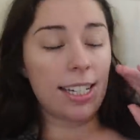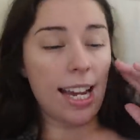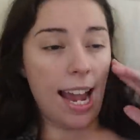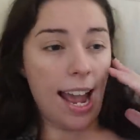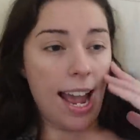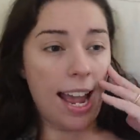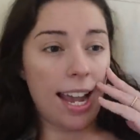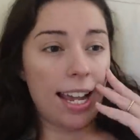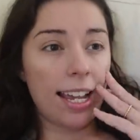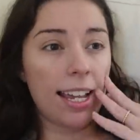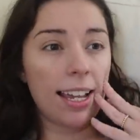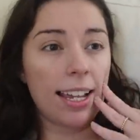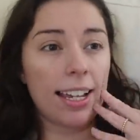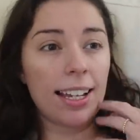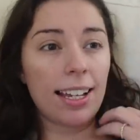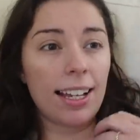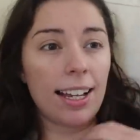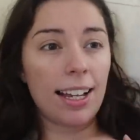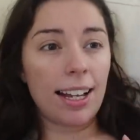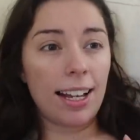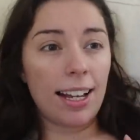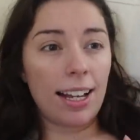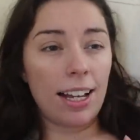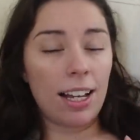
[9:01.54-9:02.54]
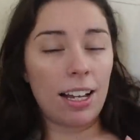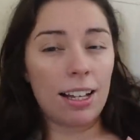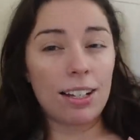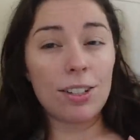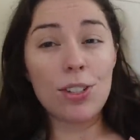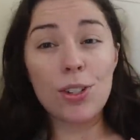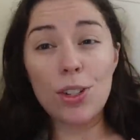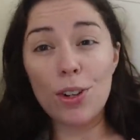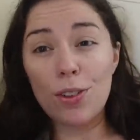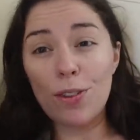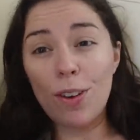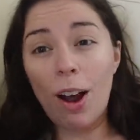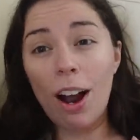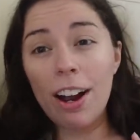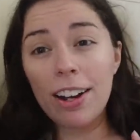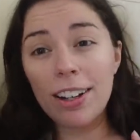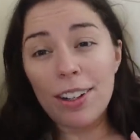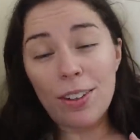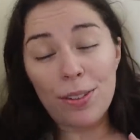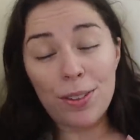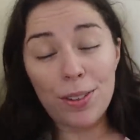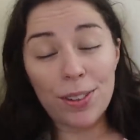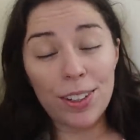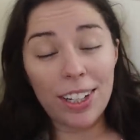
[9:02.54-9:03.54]
day uh, so far
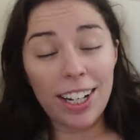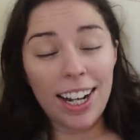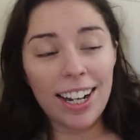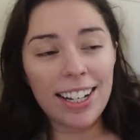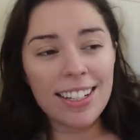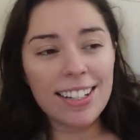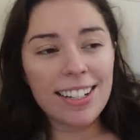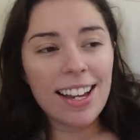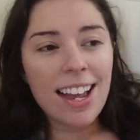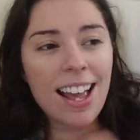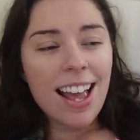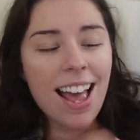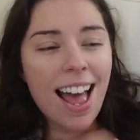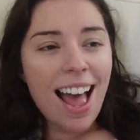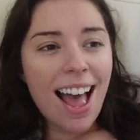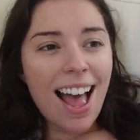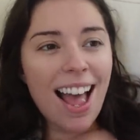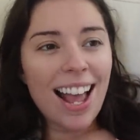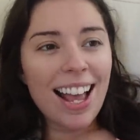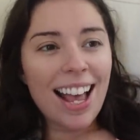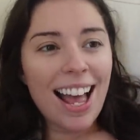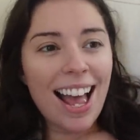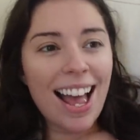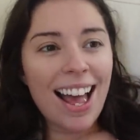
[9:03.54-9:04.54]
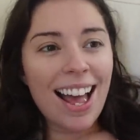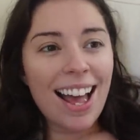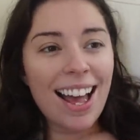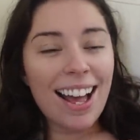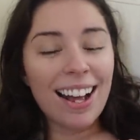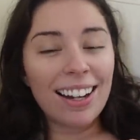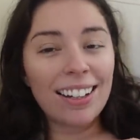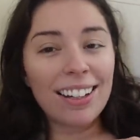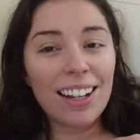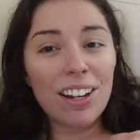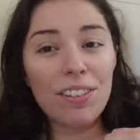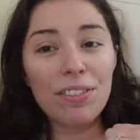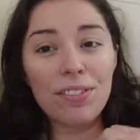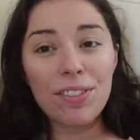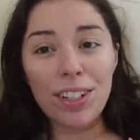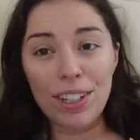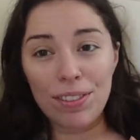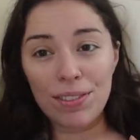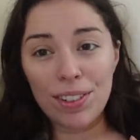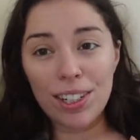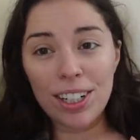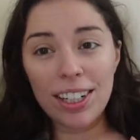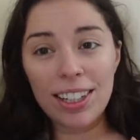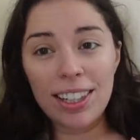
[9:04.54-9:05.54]
of three days. I had a
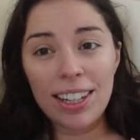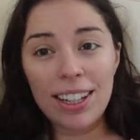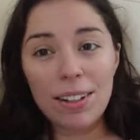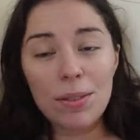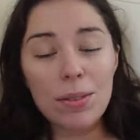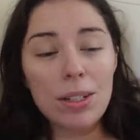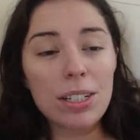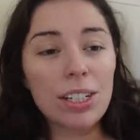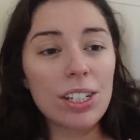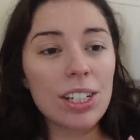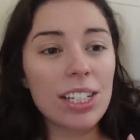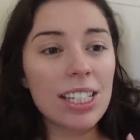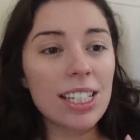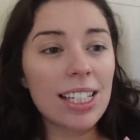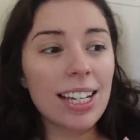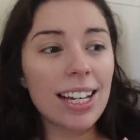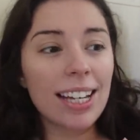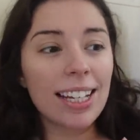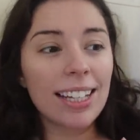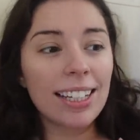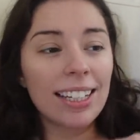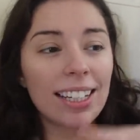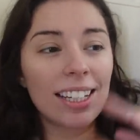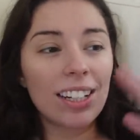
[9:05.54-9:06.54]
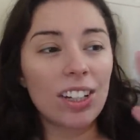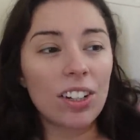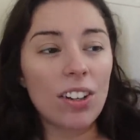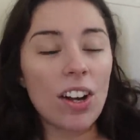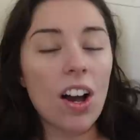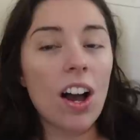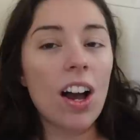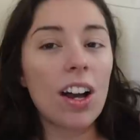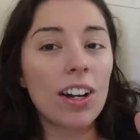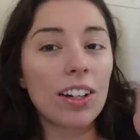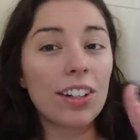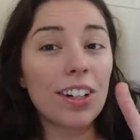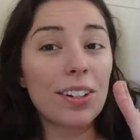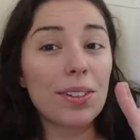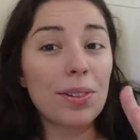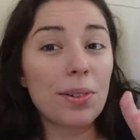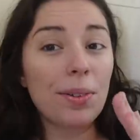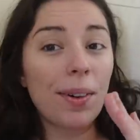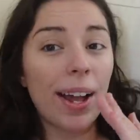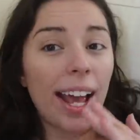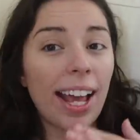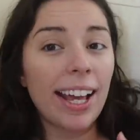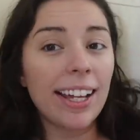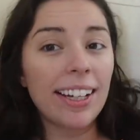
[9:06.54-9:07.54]
fever that would just like not go
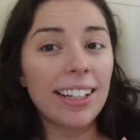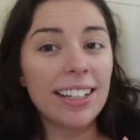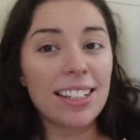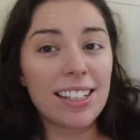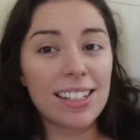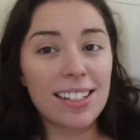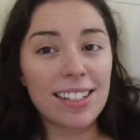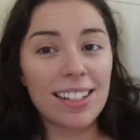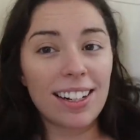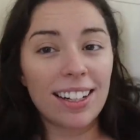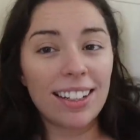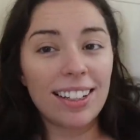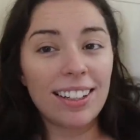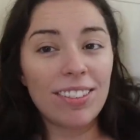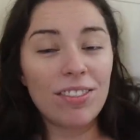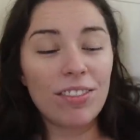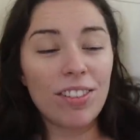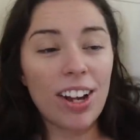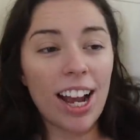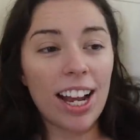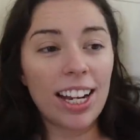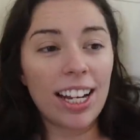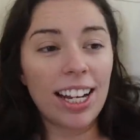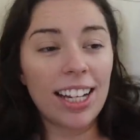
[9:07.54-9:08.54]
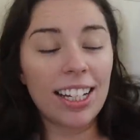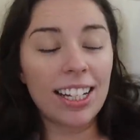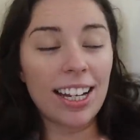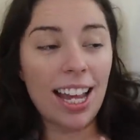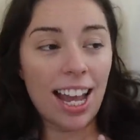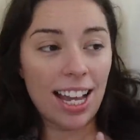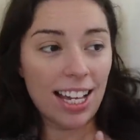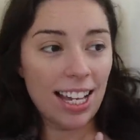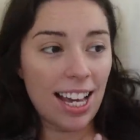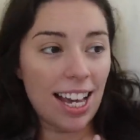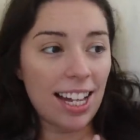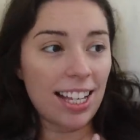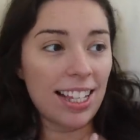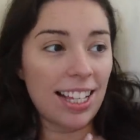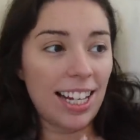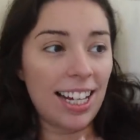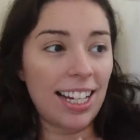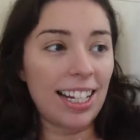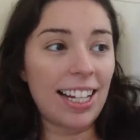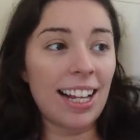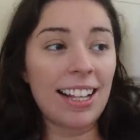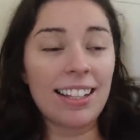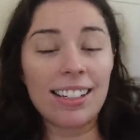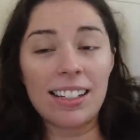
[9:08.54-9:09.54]
away. It started Friday night, I
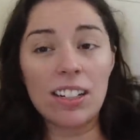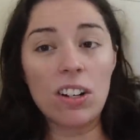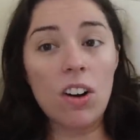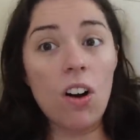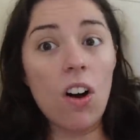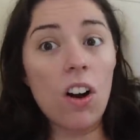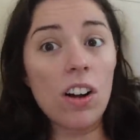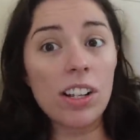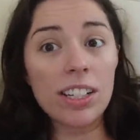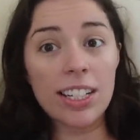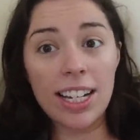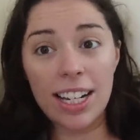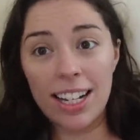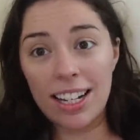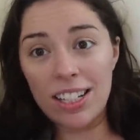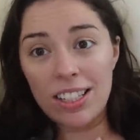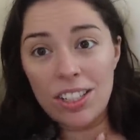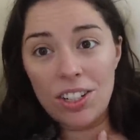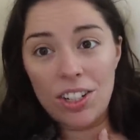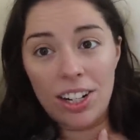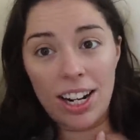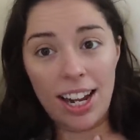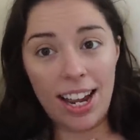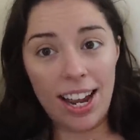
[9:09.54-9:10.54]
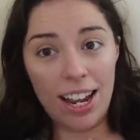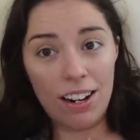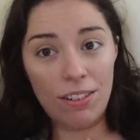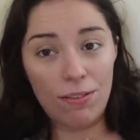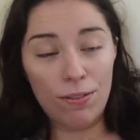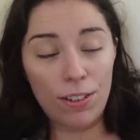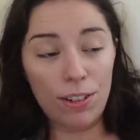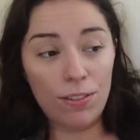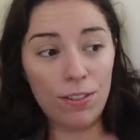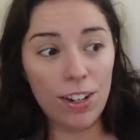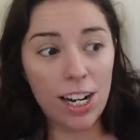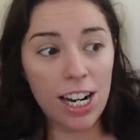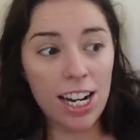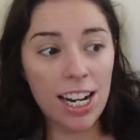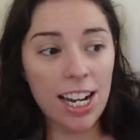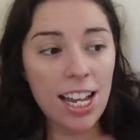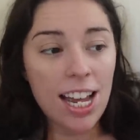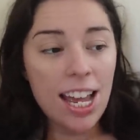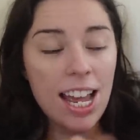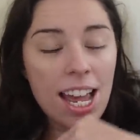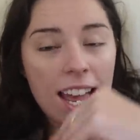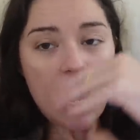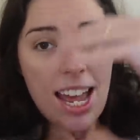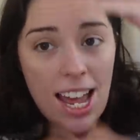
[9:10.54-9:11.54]
think, and then all day yesterday I had a fever.
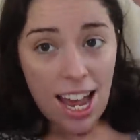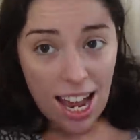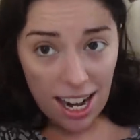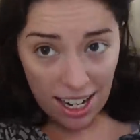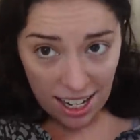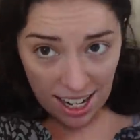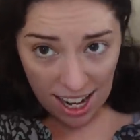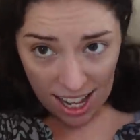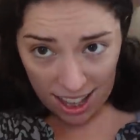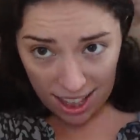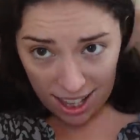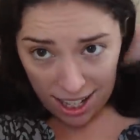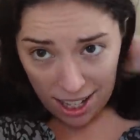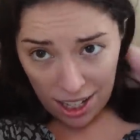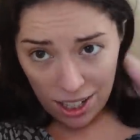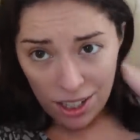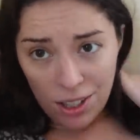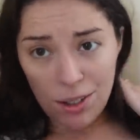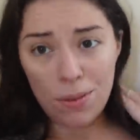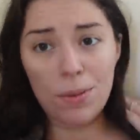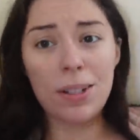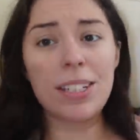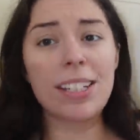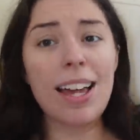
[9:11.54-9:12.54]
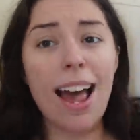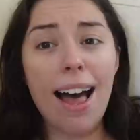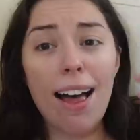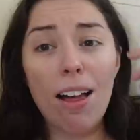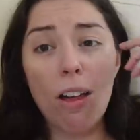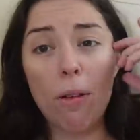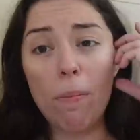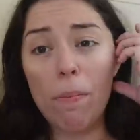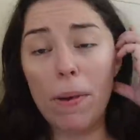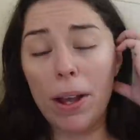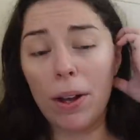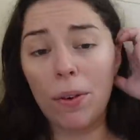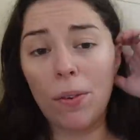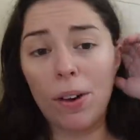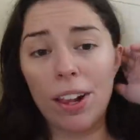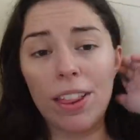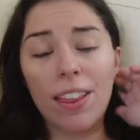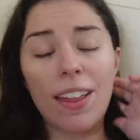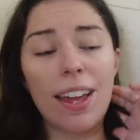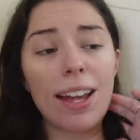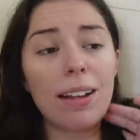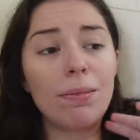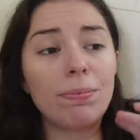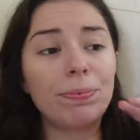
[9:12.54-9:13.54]
And nothing was helping
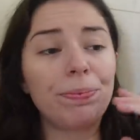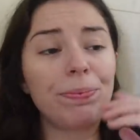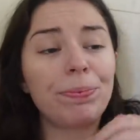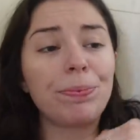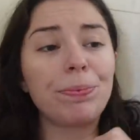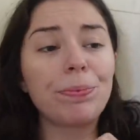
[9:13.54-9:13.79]
with it.